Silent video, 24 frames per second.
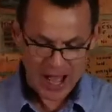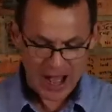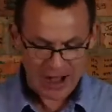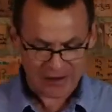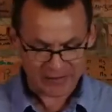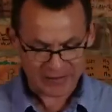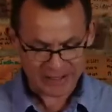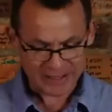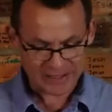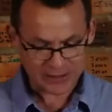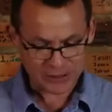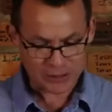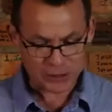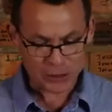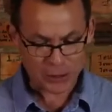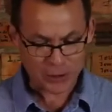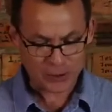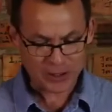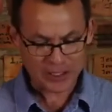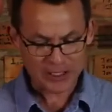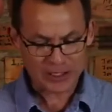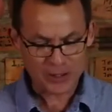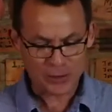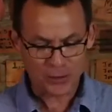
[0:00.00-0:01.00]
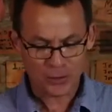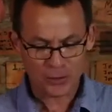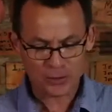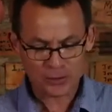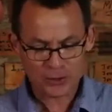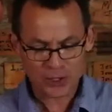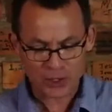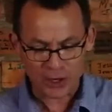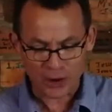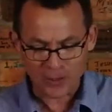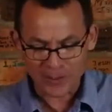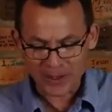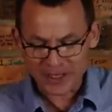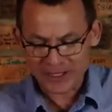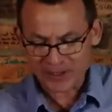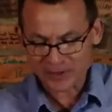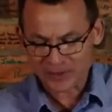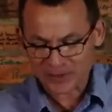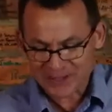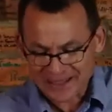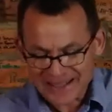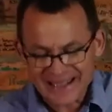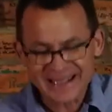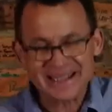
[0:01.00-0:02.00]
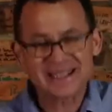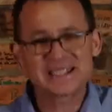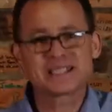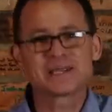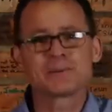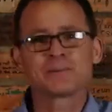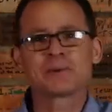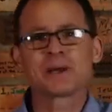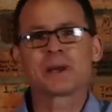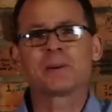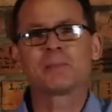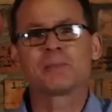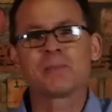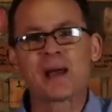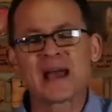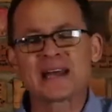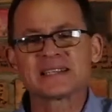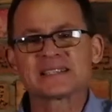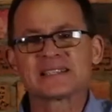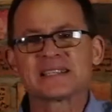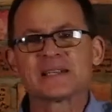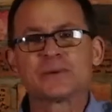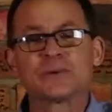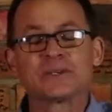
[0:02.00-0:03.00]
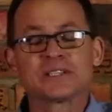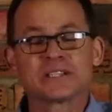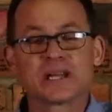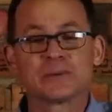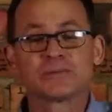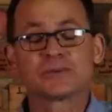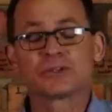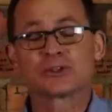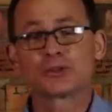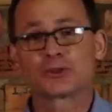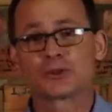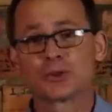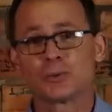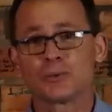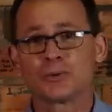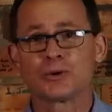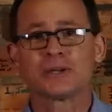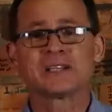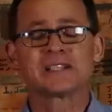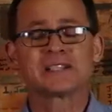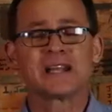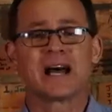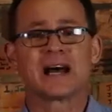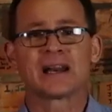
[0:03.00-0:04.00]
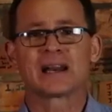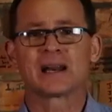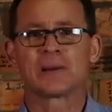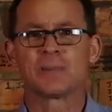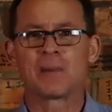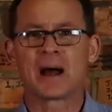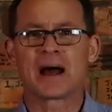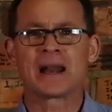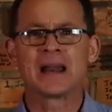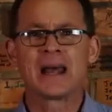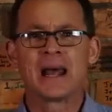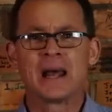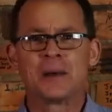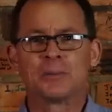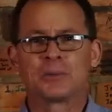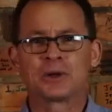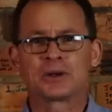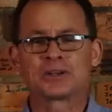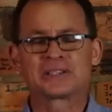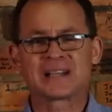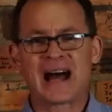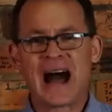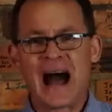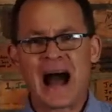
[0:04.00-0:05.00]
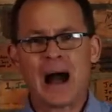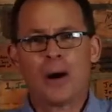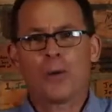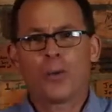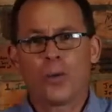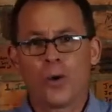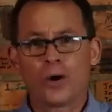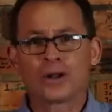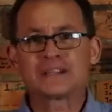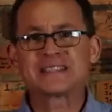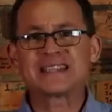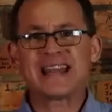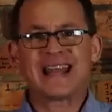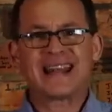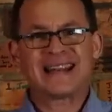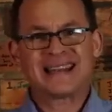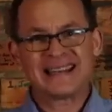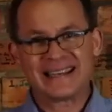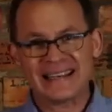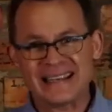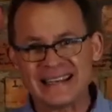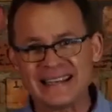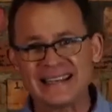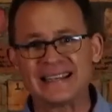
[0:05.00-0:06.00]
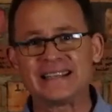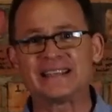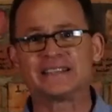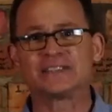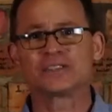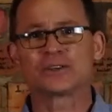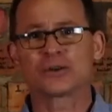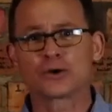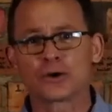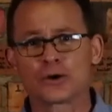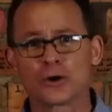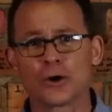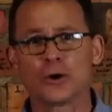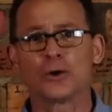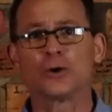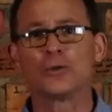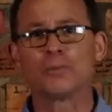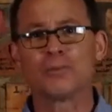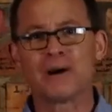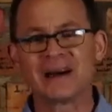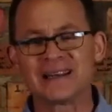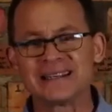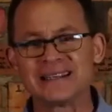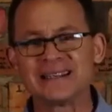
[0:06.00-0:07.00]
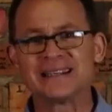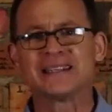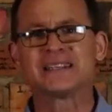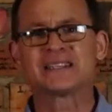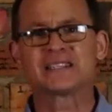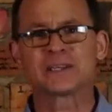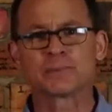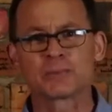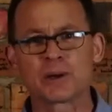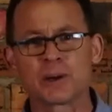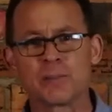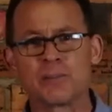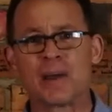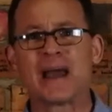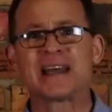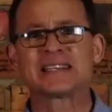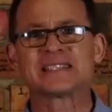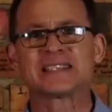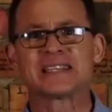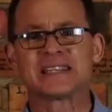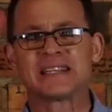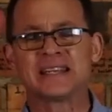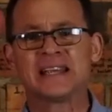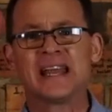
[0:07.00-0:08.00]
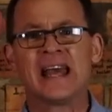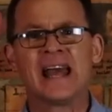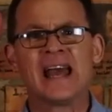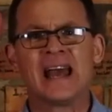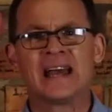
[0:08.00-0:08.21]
of a little journey called Growing Your Leadership Capacity, which I'm super excited about because I want and need to grow my leadership capacity.